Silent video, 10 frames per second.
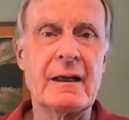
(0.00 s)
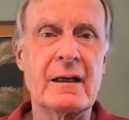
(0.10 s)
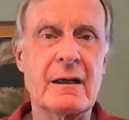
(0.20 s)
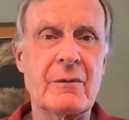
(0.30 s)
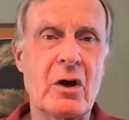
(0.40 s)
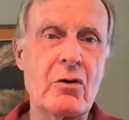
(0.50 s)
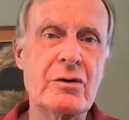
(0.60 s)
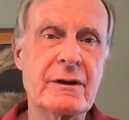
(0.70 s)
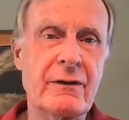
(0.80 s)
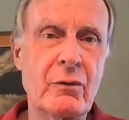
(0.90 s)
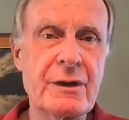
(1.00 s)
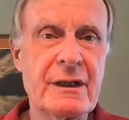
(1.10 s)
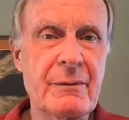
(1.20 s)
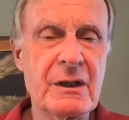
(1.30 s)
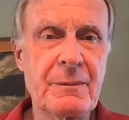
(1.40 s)
and I'm the host of the
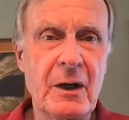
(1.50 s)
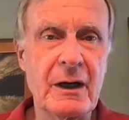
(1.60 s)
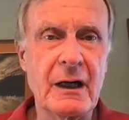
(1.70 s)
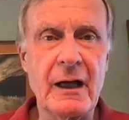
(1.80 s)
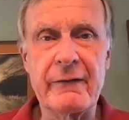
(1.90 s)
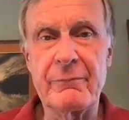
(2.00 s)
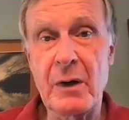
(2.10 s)
Wisdom Inspired Life